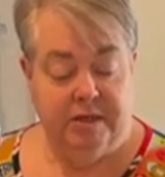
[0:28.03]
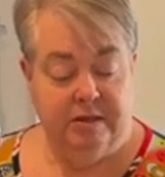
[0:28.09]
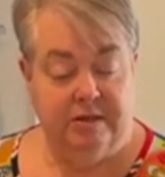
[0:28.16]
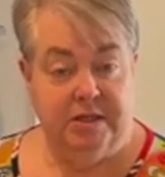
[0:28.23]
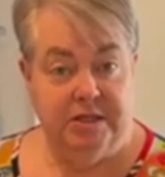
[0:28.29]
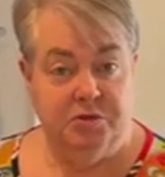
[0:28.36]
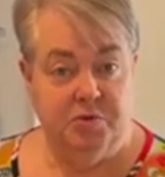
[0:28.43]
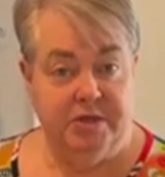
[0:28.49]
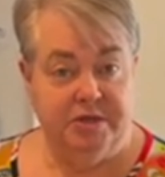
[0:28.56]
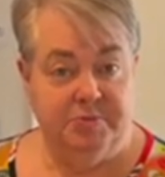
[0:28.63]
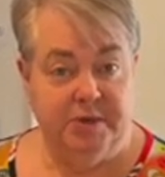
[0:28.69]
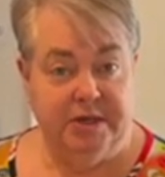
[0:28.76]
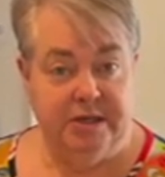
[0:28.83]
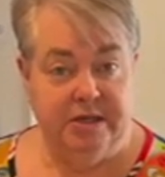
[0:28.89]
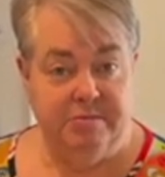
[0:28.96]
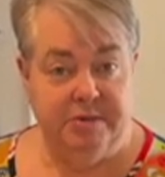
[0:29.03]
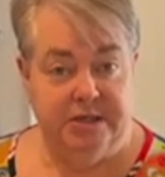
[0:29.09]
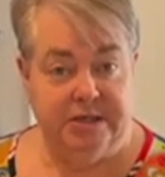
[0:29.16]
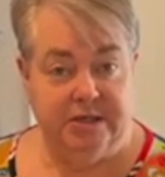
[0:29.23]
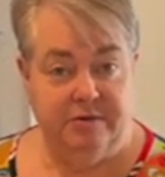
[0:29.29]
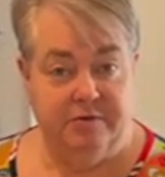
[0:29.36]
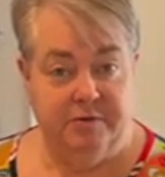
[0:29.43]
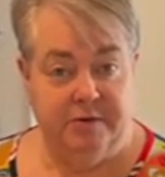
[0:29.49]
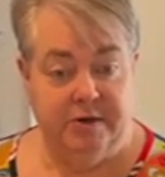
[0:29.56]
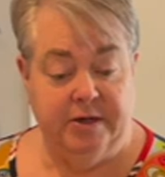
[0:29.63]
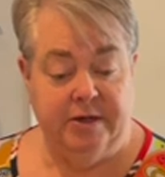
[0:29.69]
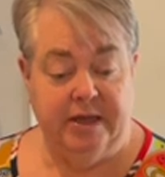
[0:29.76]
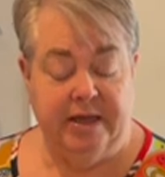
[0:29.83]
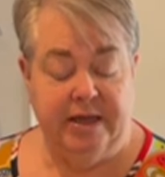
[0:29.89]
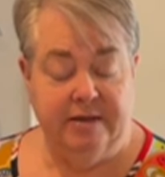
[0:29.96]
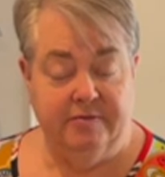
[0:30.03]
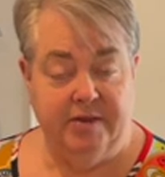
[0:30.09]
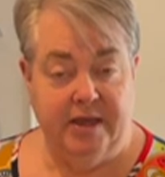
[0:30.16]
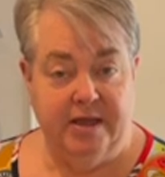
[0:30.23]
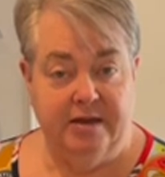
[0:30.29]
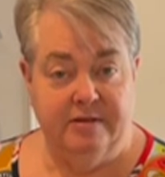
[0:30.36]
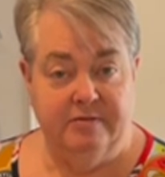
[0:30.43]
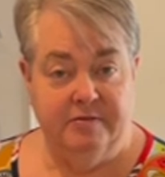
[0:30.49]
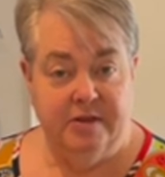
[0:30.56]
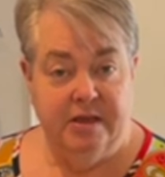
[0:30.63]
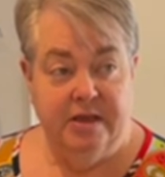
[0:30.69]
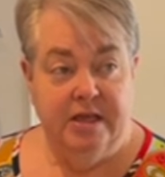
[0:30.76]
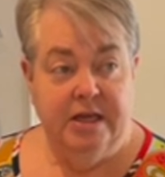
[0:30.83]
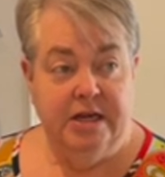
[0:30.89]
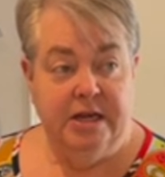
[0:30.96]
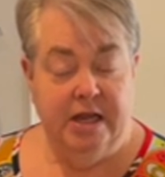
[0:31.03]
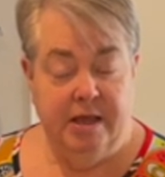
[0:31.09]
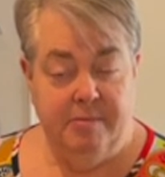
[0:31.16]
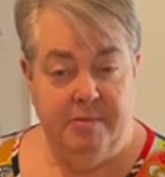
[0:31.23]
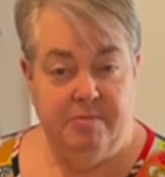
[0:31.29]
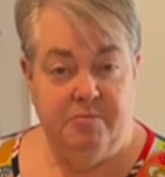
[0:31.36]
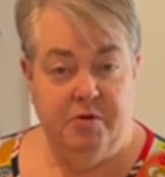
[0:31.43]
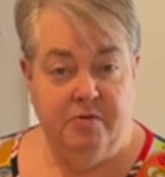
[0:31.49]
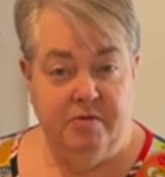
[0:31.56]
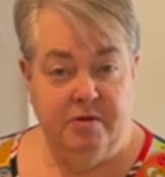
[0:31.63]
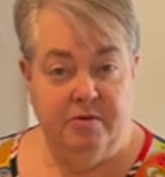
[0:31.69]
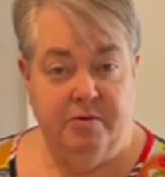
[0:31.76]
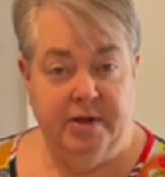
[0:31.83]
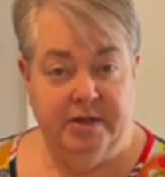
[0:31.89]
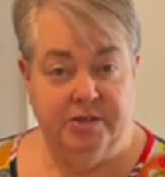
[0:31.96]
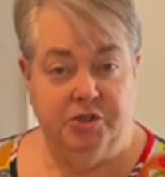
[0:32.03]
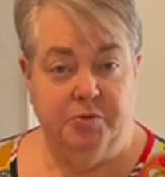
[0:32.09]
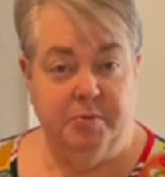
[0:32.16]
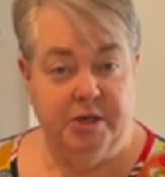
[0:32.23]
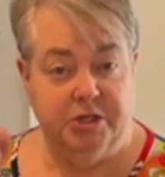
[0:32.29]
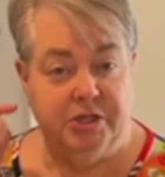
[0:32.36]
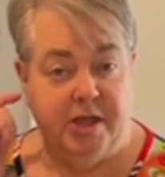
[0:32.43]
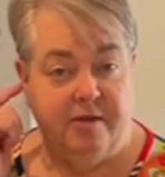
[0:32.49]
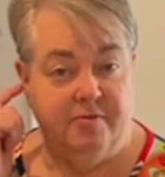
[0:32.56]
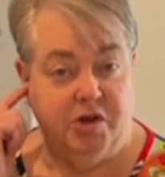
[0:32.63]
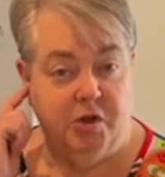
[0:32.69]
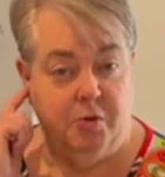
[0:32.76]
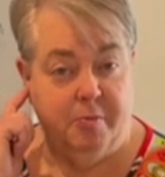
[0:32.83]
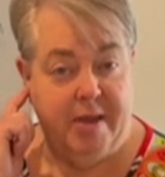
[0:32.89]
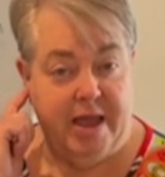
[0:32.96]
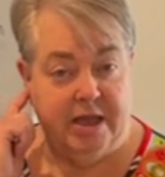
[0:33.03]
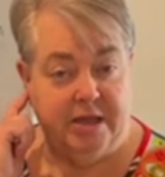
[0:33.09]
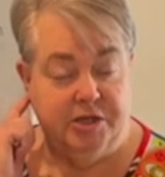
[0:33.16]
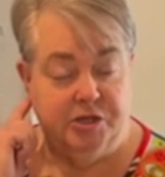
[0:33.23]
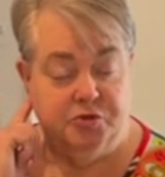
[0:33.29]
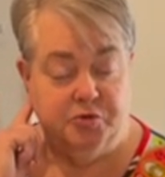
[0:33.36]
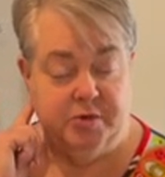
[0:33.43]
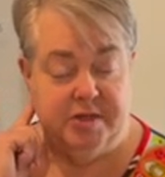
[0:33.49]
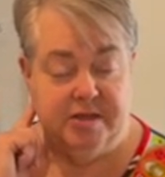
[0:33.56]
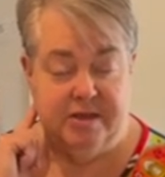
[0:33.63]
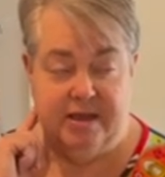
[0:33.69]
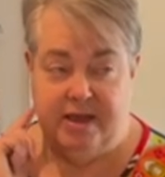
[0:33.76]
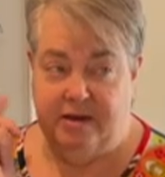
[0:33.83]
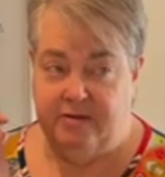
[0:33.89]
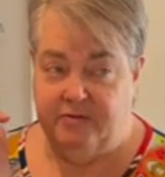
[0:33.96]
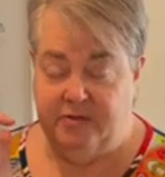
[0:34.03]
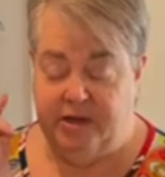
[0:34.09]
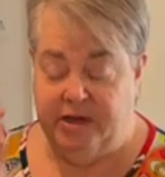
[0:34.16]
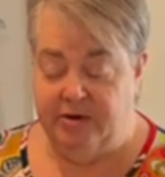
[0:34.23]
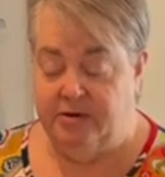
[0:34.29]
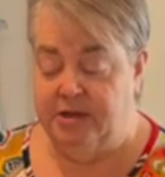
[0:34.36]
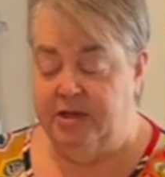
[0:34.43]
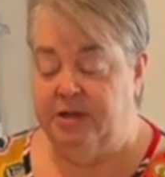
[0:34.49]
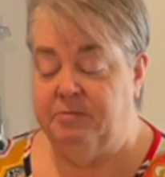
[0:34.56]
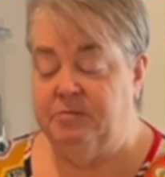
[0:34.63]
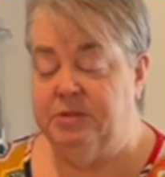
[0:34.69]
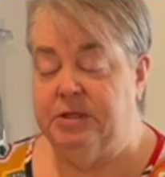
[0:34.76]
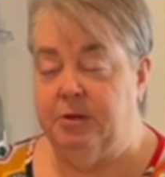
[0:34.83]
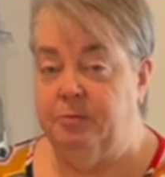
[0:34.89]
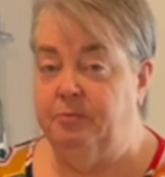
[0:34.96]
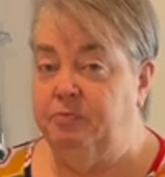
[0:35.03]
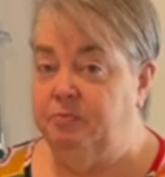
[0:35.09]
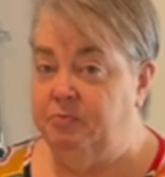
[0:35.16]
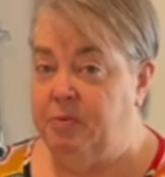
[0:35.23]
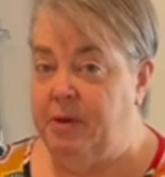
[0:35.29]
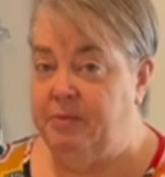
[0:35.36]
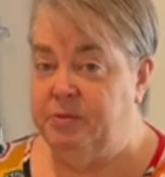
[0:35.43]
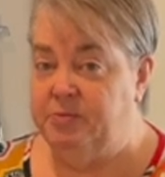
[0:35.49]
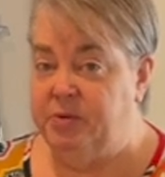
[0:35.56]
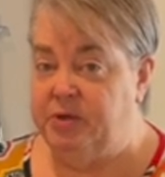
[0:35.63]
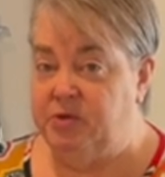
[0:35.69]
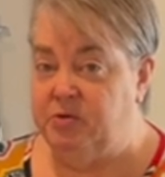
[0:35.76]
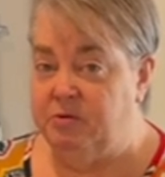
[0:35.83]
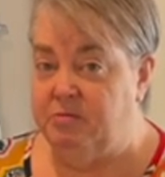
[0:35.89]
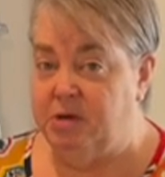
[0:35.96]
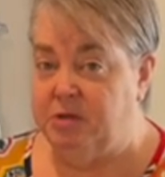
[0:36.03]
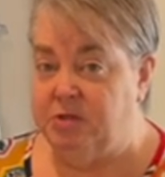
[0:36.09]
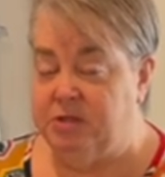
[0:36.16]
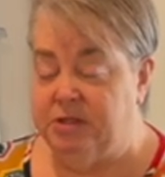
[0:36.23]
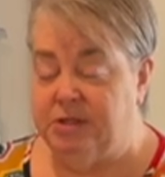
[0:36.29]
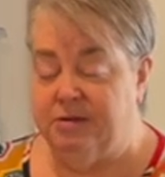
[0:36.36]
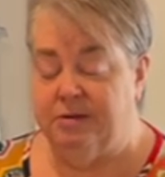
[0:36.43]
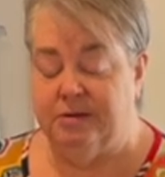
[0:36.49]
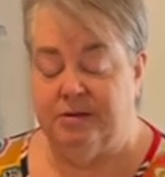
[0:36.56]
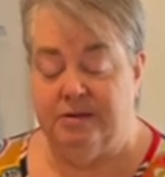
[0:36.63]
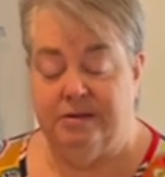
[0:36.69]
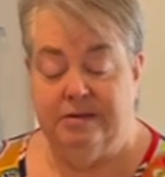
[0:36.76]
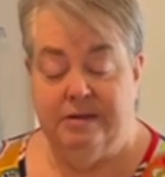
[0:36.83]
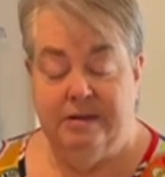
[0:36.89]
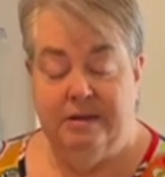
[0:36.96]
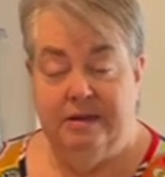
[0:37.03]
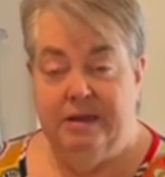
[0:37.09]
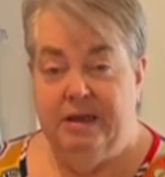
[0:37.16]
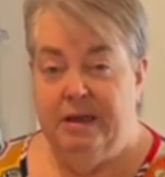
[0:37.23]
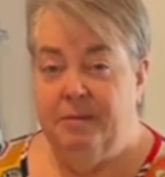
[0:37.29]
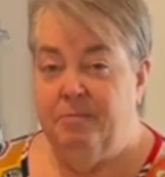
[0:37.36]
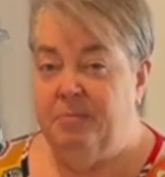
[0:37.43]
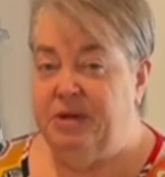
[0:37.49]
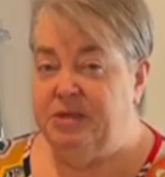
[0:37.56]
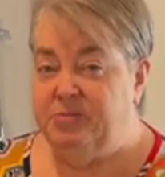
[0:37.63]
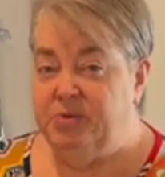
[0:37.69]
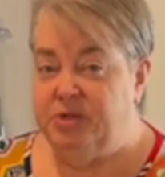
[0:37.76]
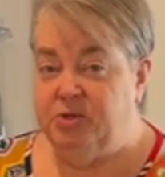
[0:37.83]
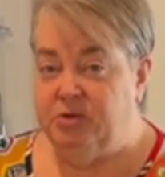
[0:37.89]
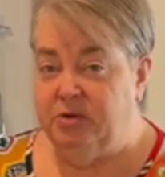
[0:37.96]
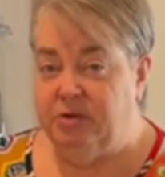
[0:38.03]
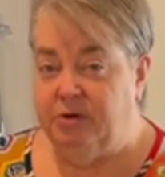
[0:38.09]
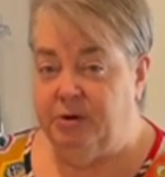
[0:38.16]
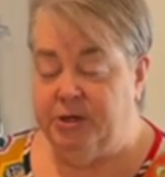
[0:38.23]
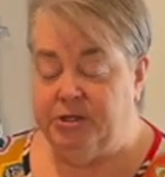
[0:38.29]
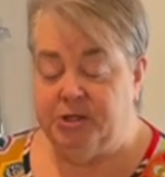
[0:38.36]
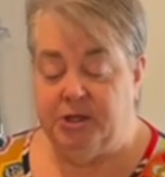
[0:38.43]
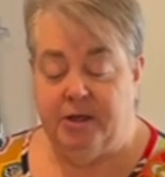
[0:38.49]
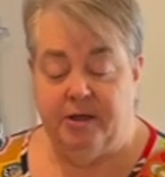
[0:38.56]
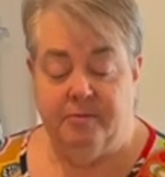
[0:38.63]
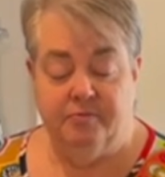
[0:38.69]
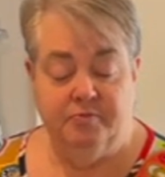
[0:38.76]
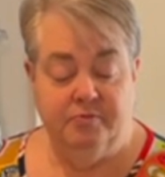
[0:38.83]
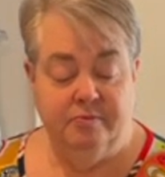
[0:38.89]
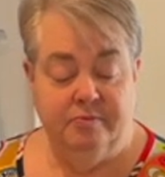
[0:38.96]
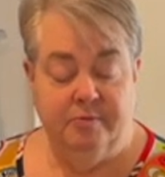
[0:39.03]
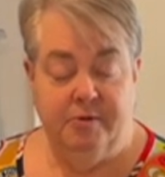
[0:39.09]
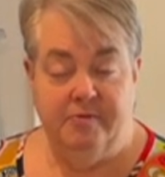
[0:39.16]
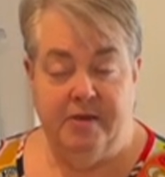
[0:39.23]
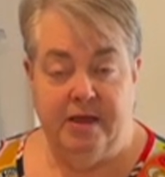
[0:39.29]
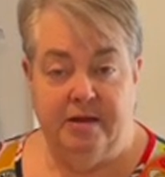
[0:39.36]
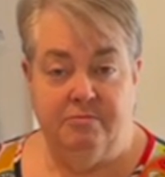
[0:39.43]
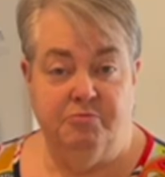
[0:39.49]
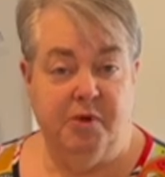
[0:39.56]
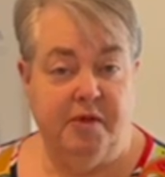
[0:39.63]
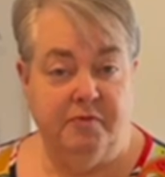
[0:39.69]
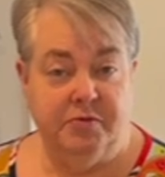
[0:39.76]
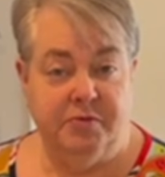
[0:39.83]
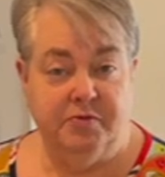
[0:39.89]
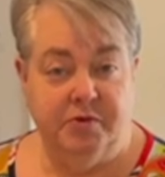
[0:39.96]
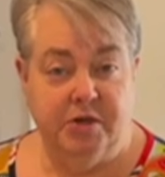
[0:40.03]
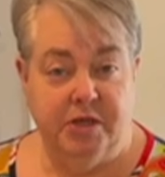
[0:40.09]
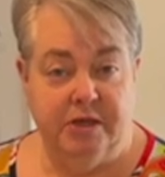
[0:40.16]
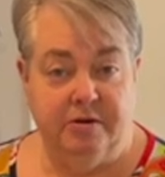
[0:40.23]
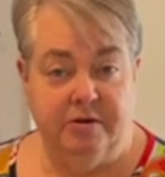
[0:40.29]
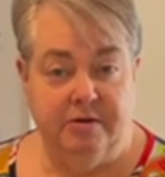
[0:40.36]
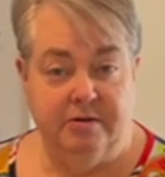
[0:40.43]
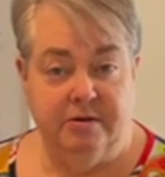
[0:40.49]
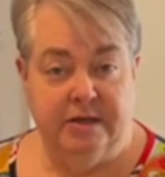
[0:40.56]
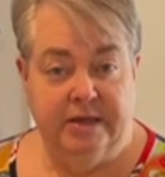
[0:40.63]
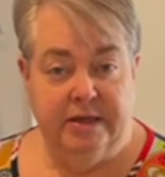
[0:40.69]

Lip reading: This week's been a little bit different. I have kind of not been moving around too much. I have an old back injury that kind of flared up, so Papa's been doing most of the cooking, but he's been doing a great job. We've had breakfast for dinner.